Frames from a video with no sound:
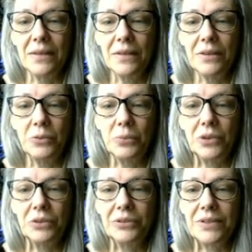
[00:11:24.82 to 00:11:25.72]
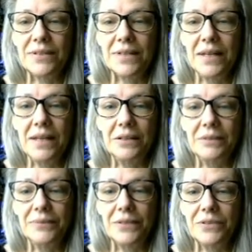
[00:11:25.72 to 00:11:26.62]
The world is a hare.
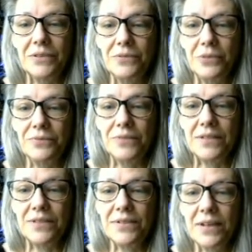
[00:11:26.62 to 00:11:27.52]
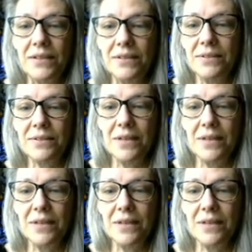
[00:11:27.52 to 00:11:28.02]
There's the four fixed signs.